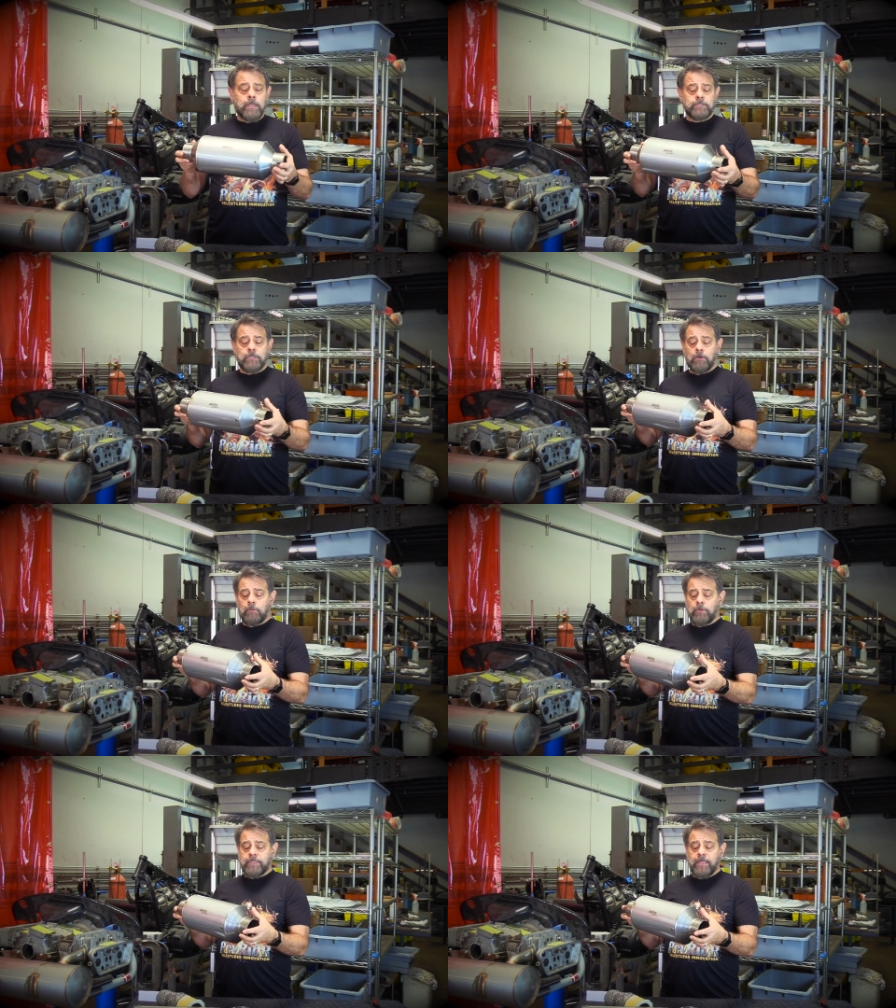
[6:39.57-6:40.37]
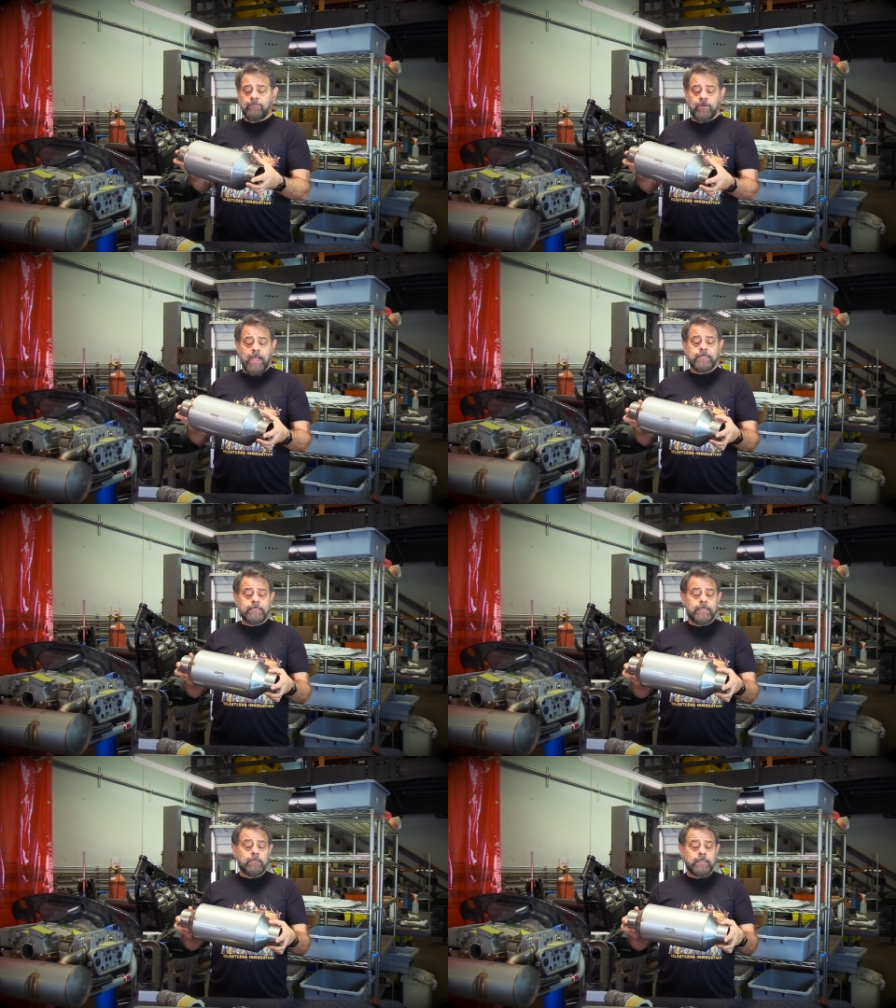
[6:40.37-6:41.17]
So one thing I forgot
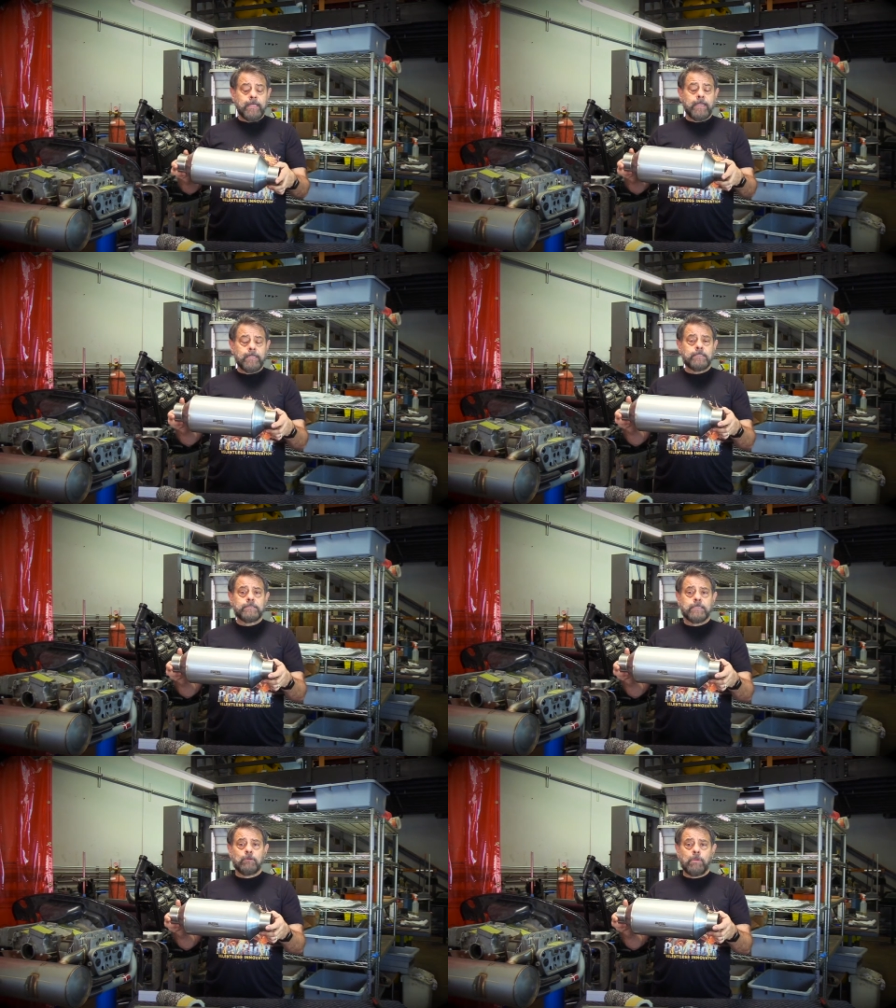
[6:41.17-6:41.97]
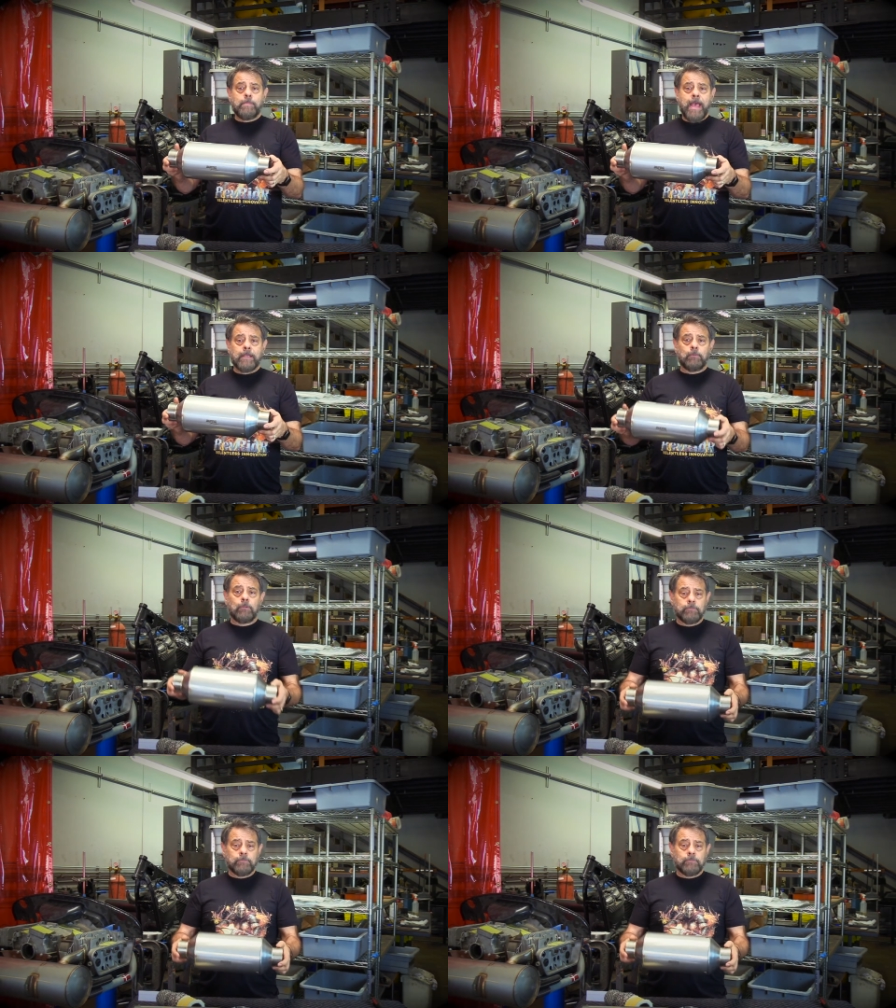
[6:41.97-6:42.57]
to tell you that it is uh, repackable.